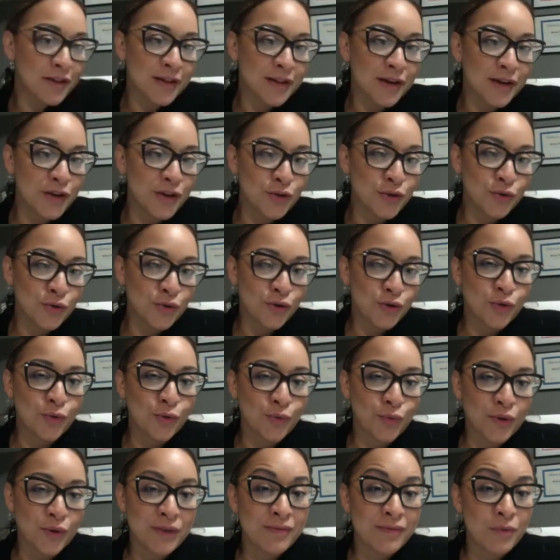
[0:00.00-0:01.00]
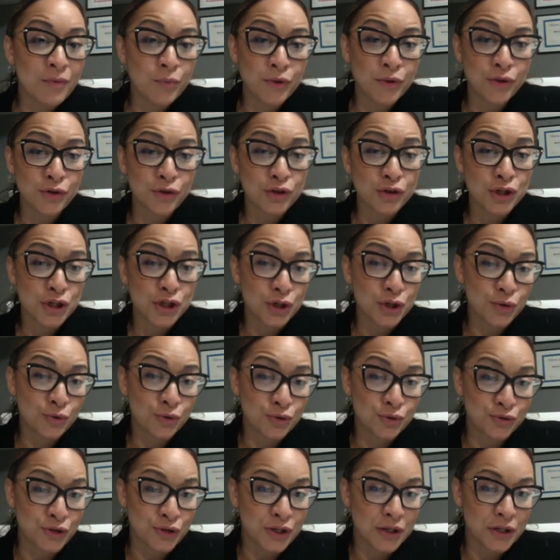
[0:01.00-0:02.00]
that you do, even with your
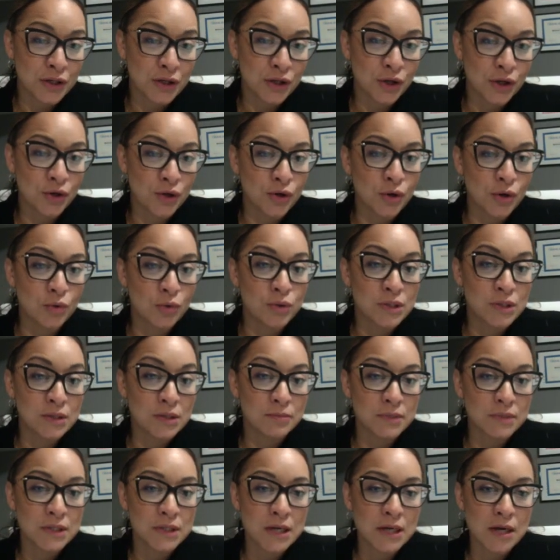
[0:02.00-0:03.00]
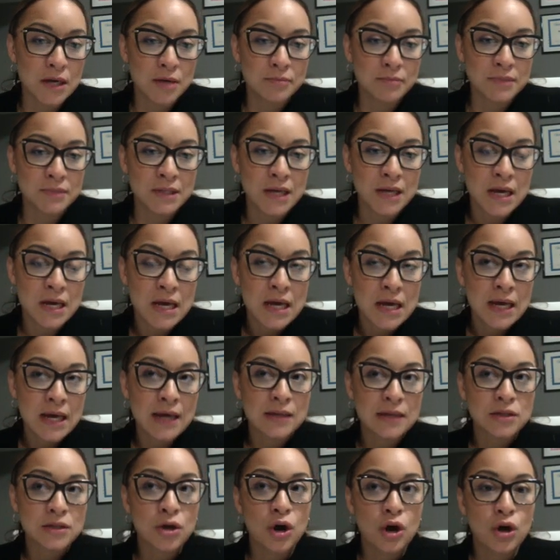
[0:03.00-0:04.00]
children. You know, sometimes
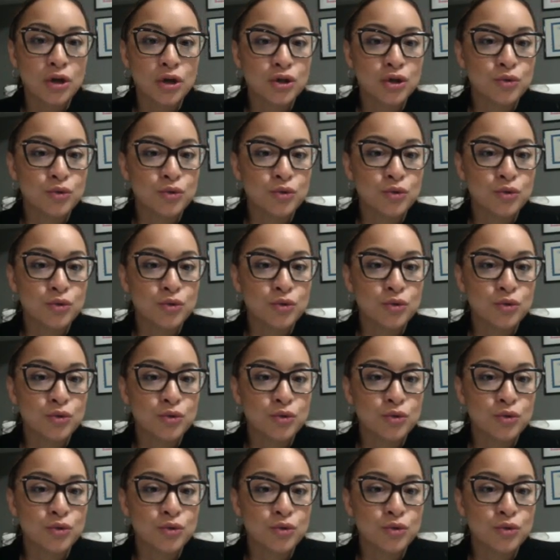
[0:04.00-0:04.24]
it's hard to